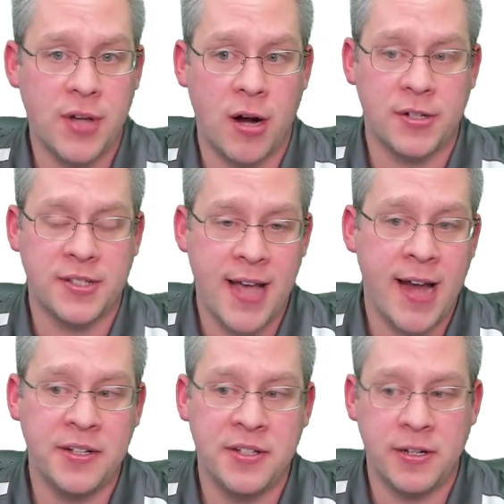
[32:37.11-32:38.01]
are
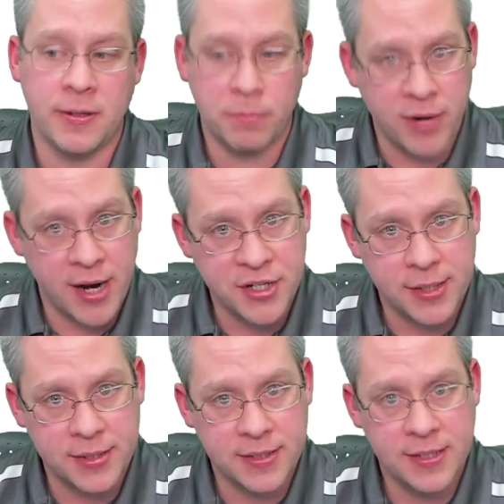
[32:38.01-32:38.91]
tied to your project